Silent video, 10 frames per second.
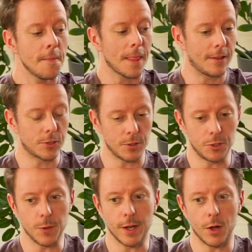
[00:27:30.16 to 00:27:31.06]
And so they're
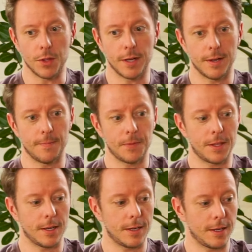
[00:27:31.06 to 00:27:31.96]
doing all
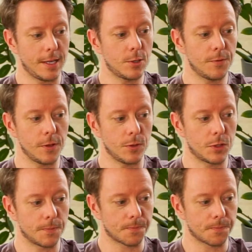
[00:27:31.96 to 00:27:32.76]
the interviews,